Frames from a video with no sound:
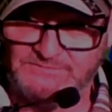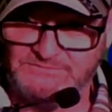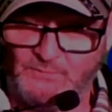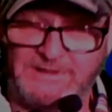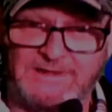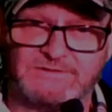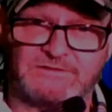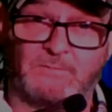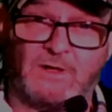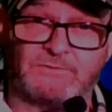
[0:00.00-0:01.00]
we need
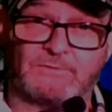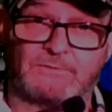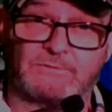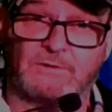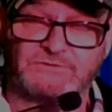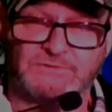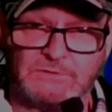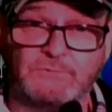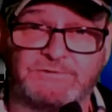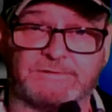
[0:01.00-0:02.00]
some other
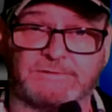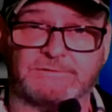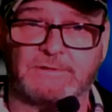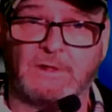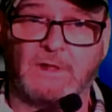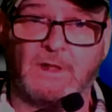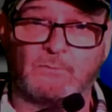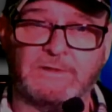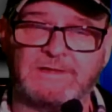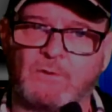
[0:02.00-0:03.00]
solutions.
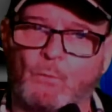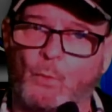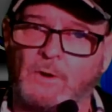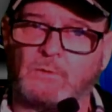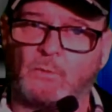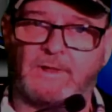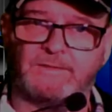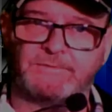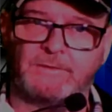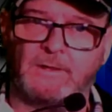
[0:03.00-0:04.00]
We need to work
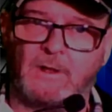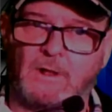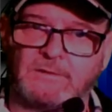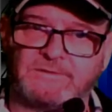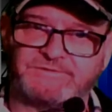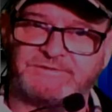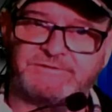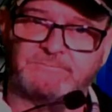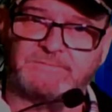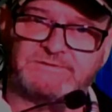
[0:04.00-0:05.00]
with the
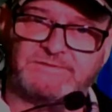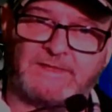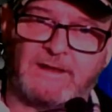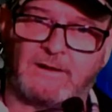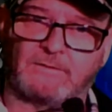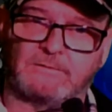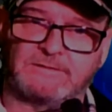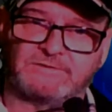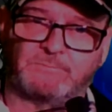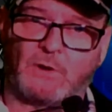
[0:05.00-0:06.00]
system that's there,
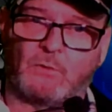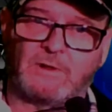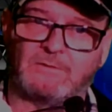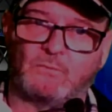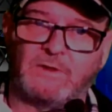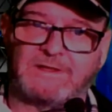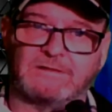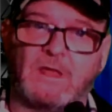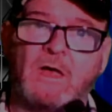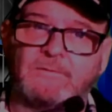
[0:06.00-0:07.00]
that's broken. We
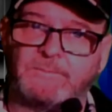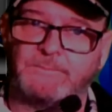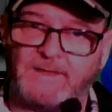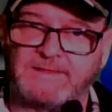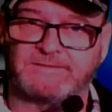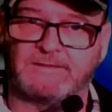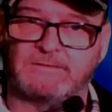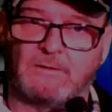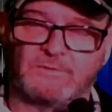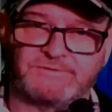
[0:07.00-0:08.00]
can fix
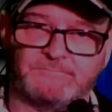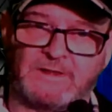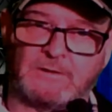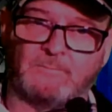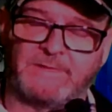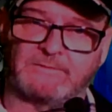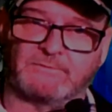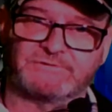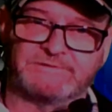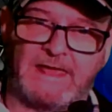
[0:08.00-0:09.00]
it with some minimum
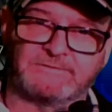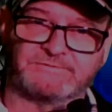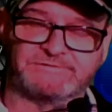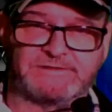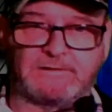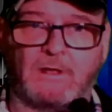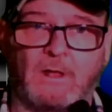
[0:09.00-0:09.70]
federal standards instead of,